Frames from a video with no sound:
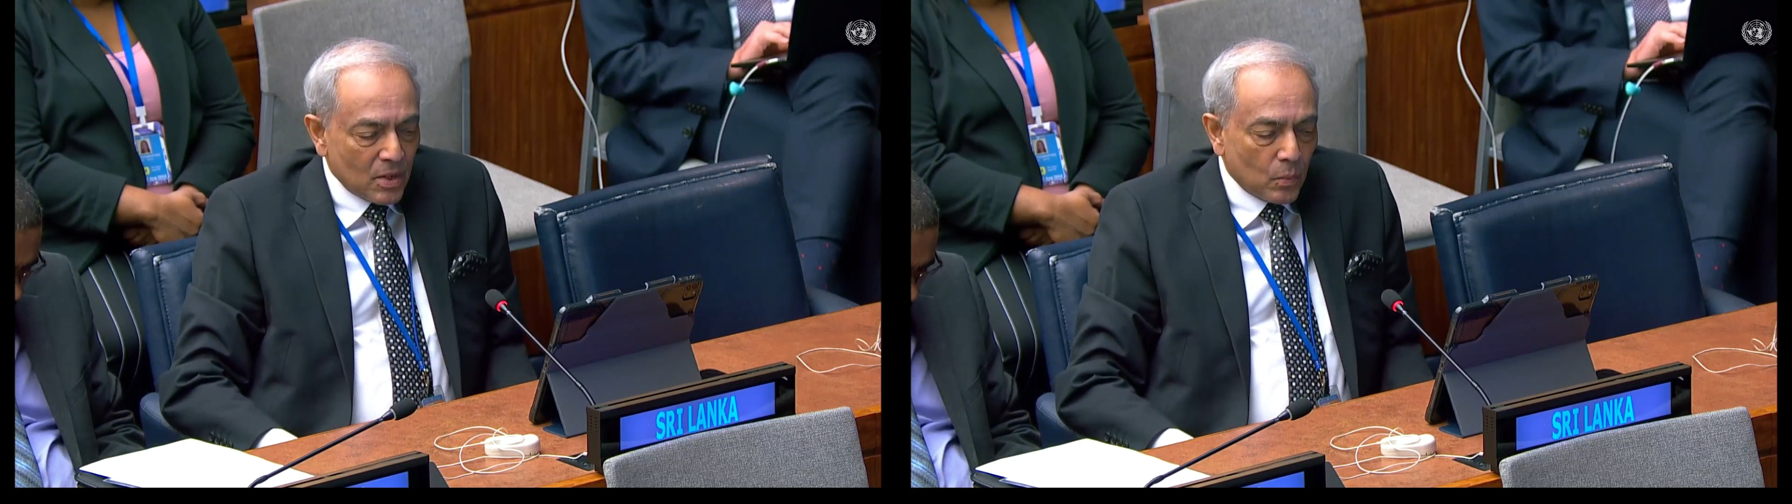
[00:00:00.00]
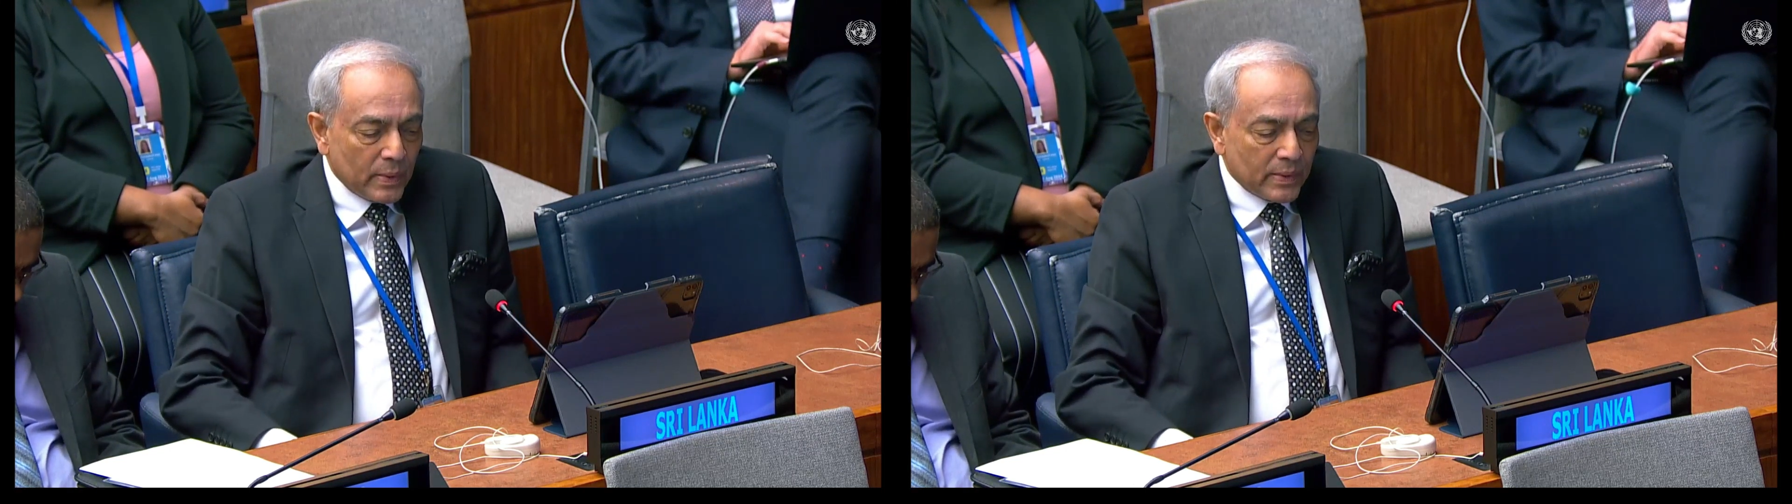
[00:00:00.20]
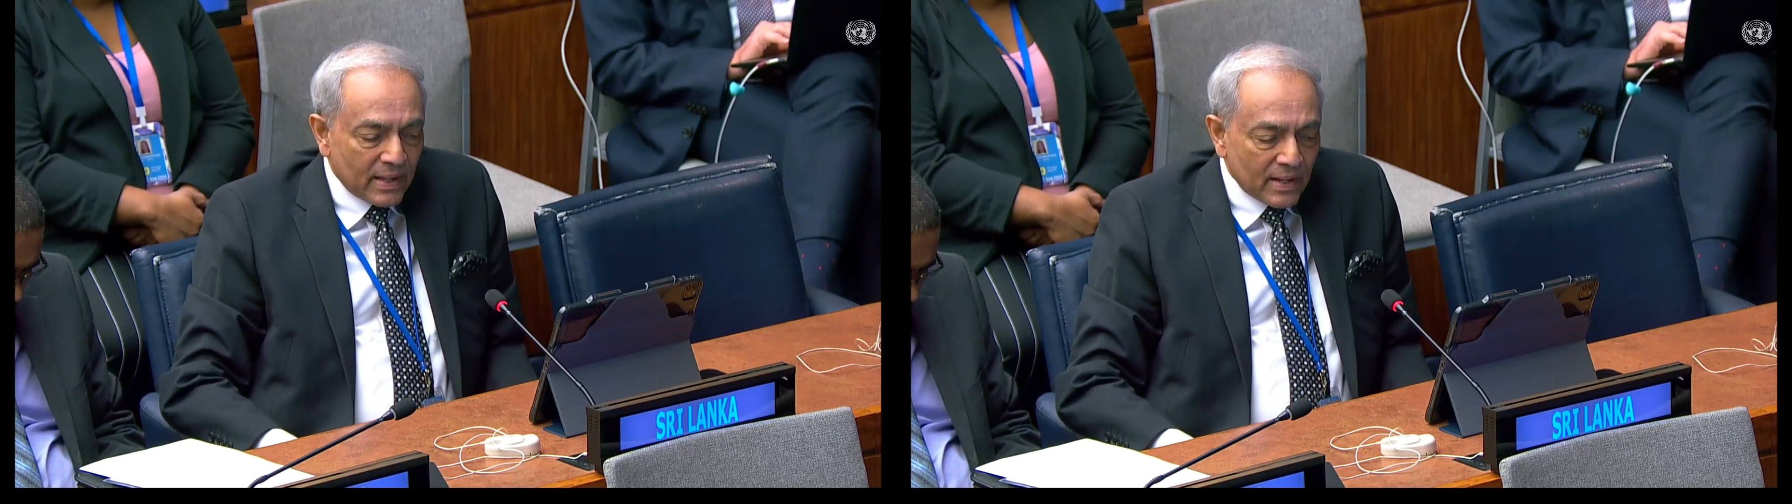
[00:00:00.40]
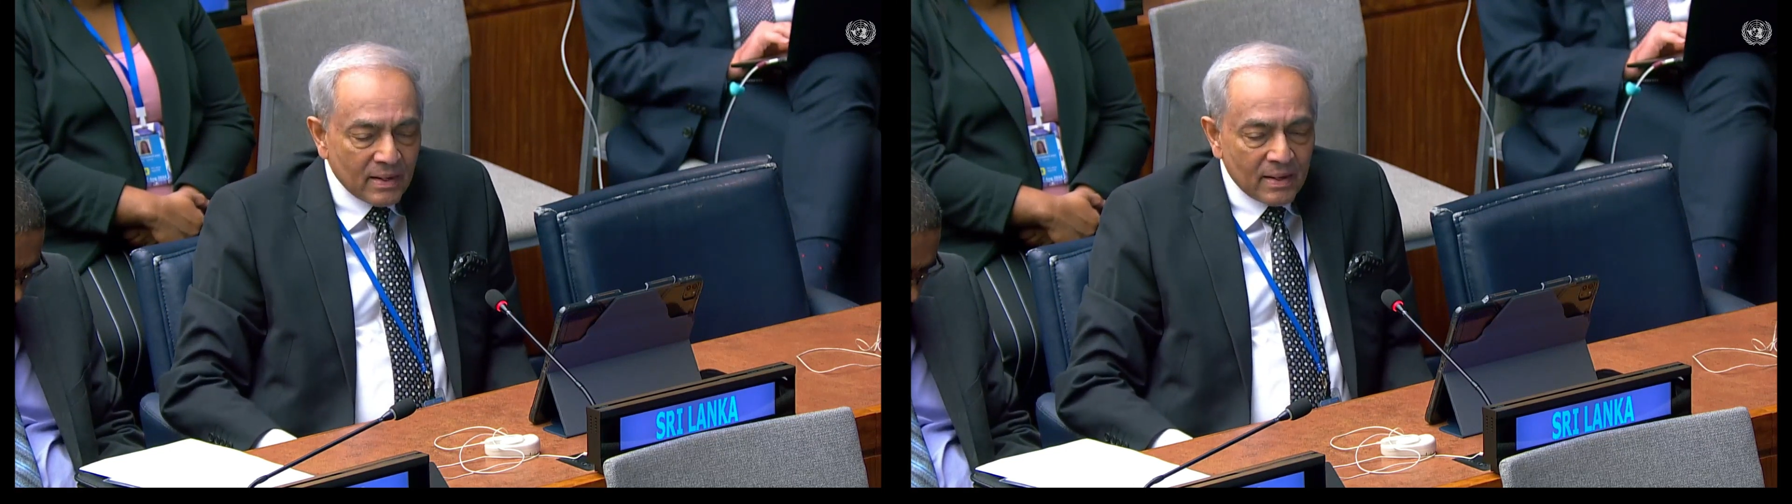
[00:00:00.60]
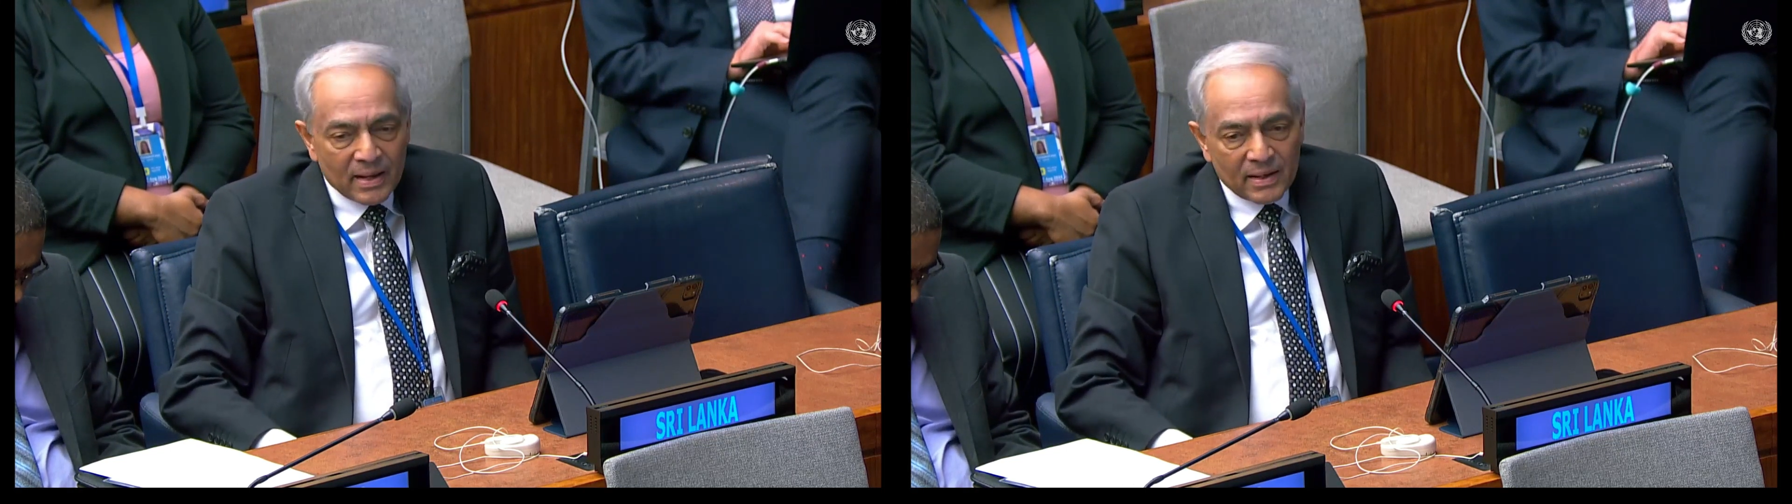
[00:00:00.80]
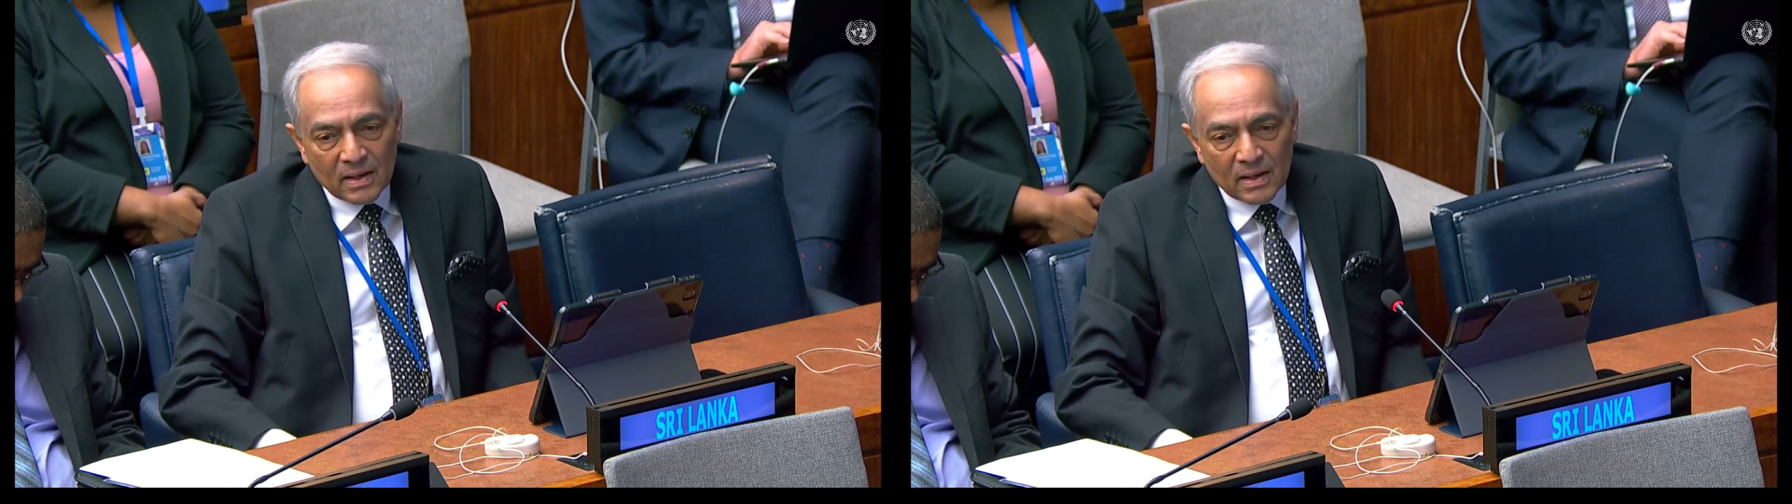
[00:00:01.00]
within and